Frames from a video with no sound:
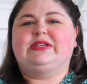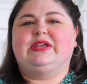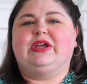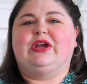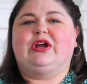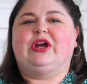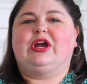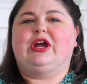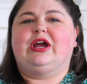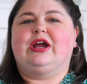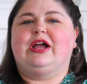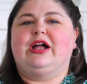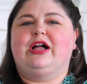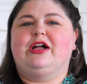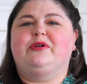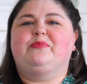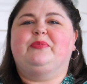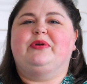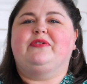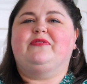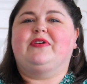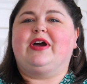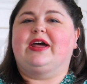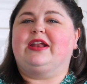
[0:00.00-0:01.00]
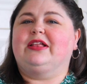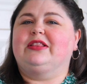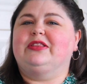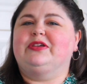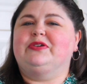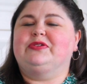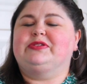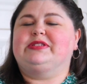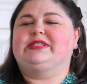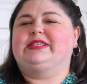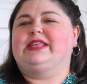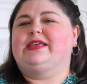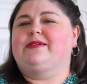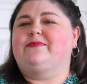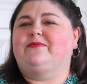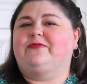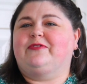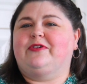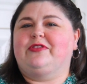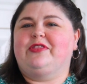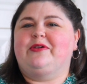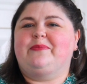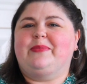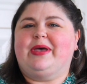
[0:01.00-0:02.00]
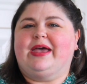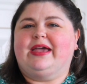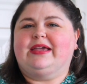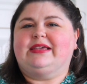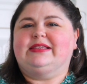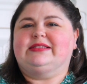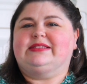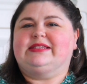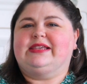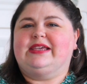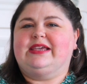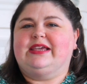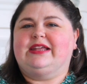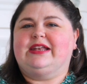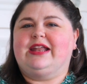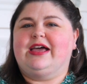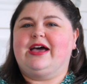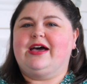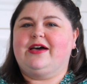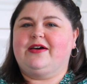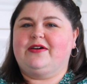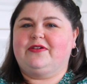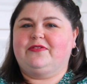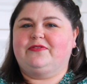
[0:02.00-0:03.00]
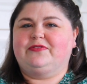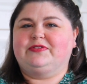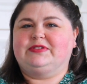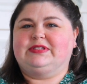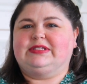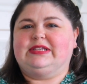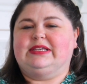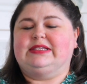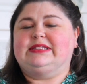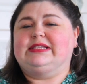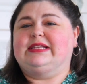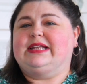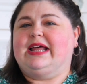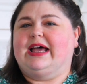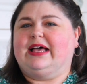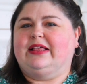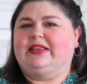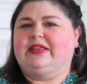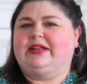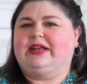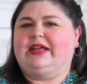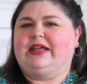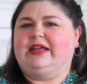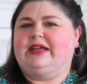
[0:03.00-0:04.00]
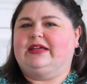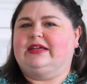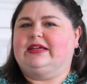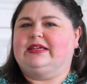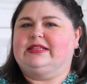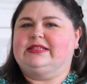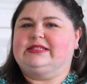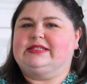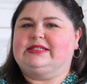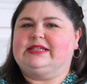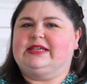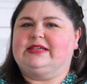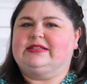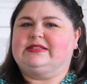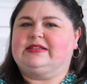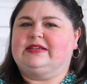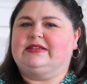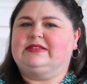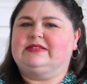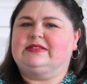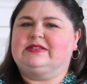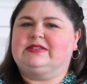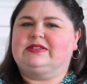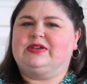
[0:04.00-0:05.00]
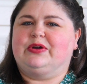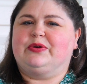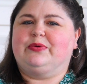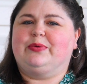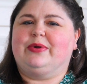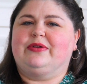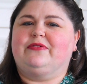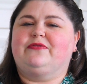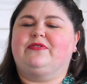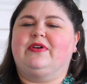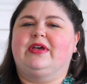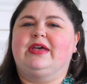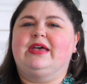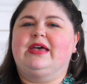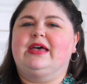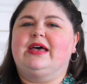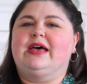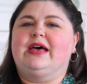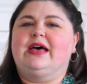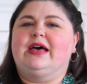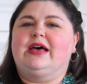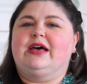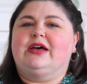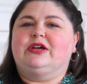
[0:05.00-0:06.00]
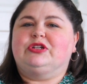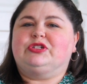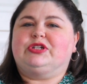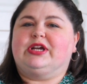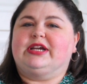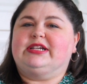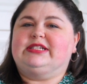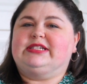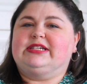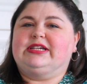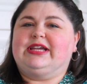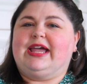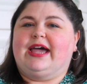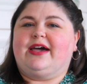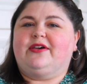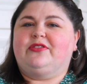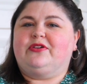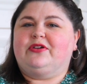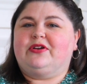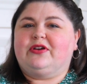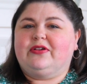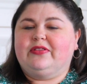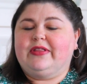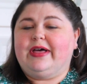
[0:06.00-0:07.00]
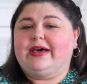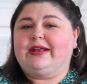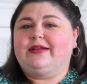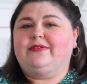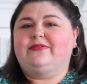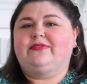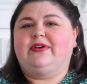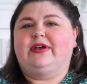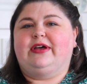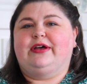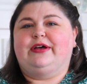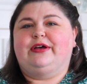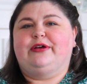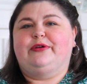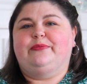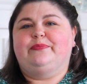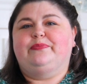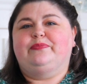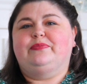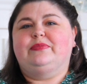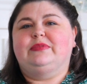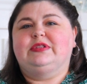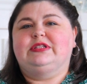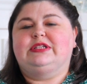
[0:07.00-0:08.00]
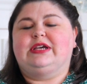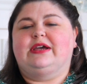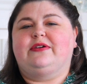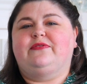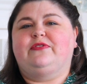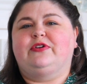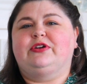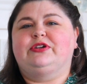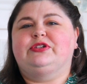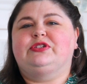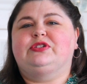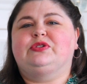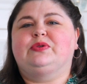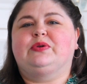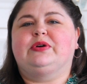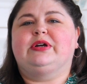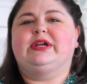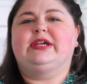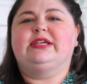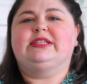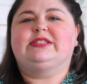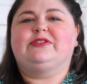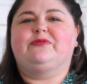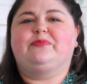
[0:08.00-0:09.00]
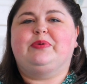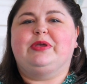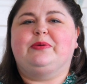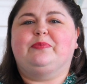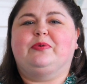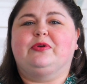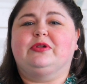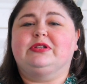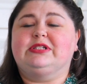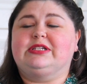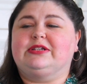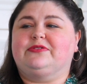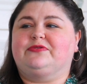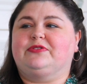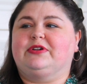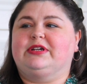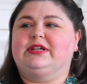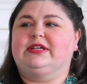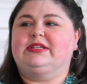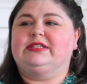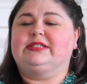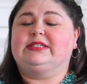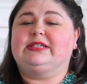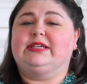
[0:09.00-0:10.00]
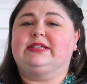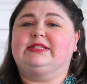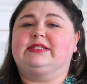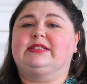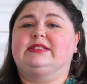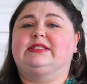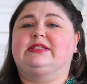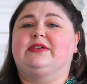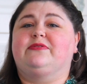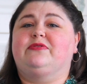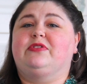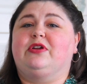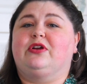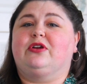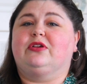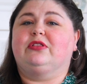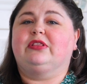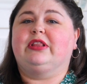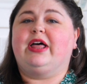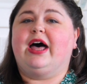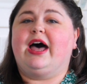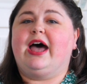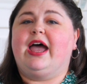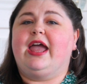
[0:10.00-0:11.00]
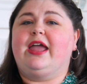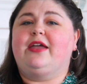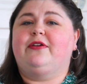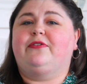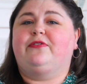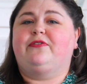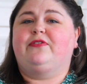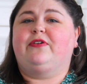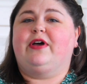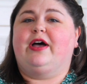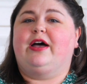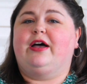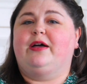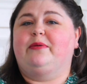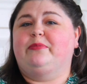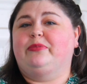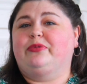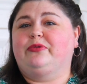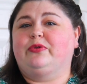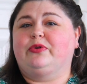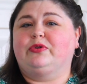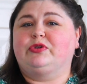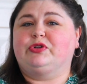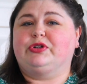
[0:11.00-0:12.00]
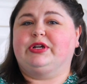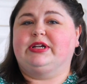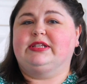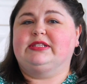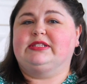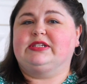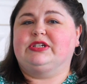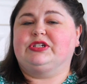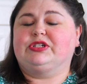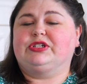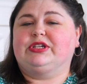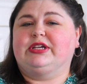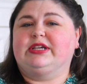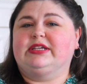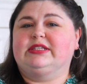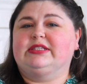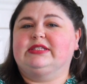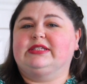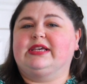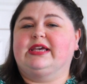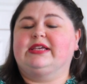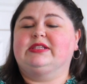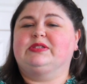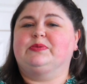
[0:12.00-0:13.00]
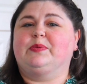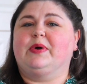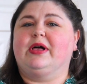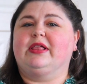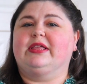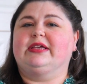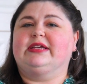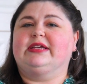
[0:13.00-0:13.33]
year, we've got a loose theme for the magazine of seasonality and seasons. So we've tried to gather a lot of diverse stories of people in different seasons of their life through transitions, as well